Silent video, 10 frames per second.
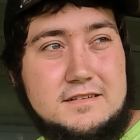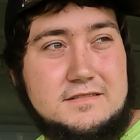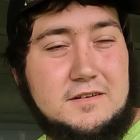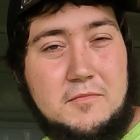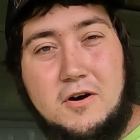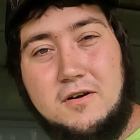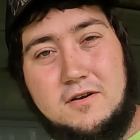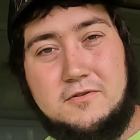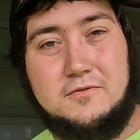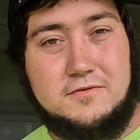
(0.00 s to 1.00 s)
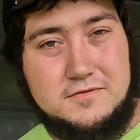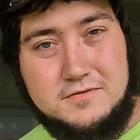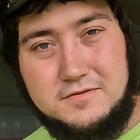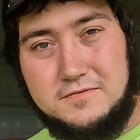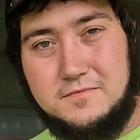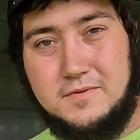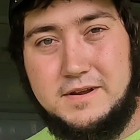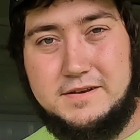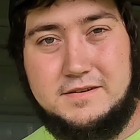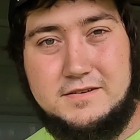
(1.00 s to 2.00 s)
tomorrow
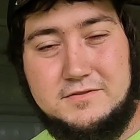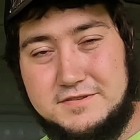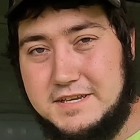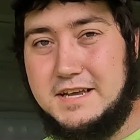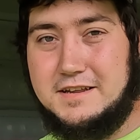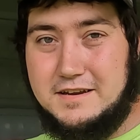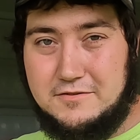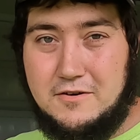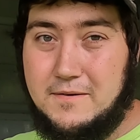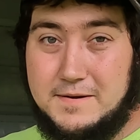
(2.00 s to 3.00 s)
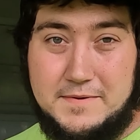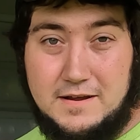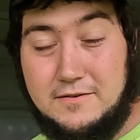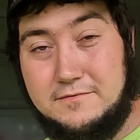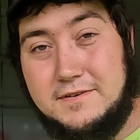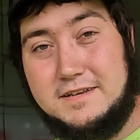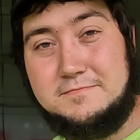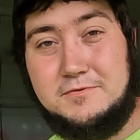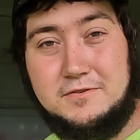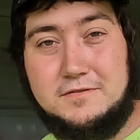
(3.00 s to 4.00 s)
when you see it, and it'll already be on
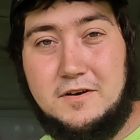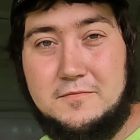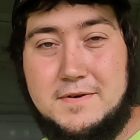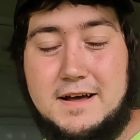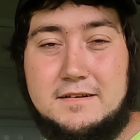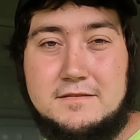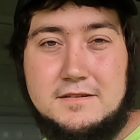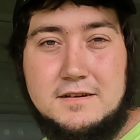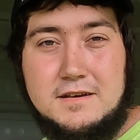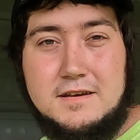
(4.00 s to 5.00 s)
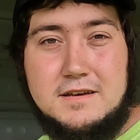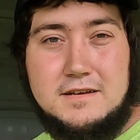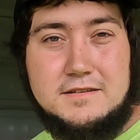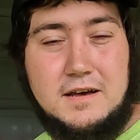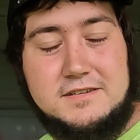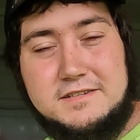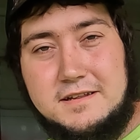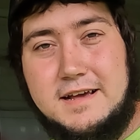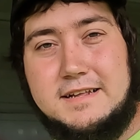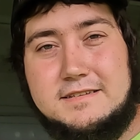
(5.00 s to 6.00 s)
Facebook on my
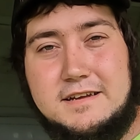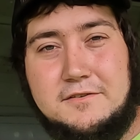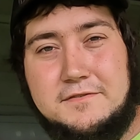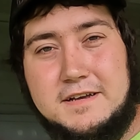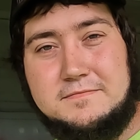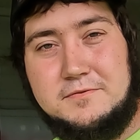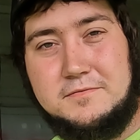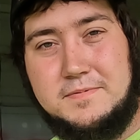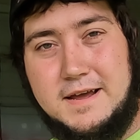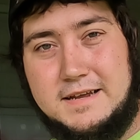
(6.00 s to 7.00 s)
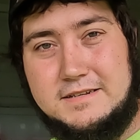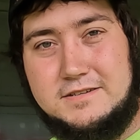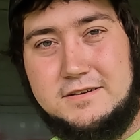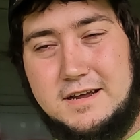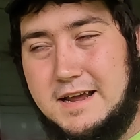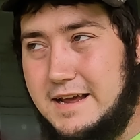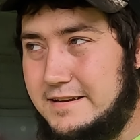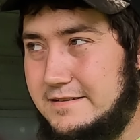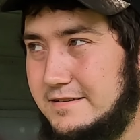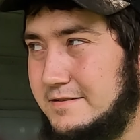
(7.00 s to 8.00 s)
Dustin Lansdale Facebook page
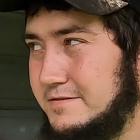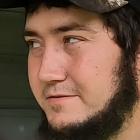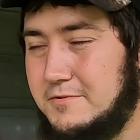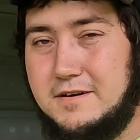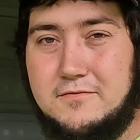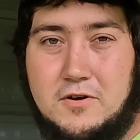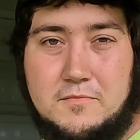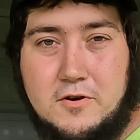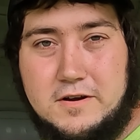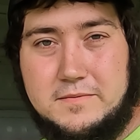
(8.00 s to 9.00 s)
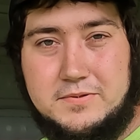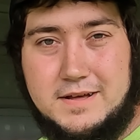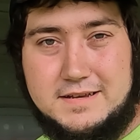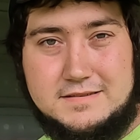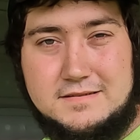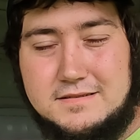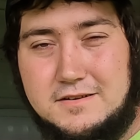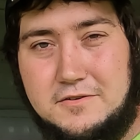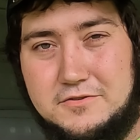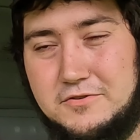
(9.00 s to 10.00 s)
at whatever on Marketplace,
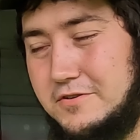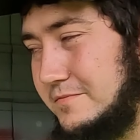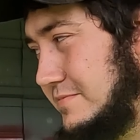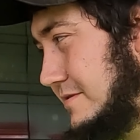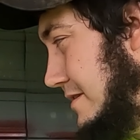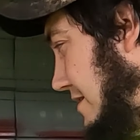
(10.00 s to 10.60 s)
all the groups.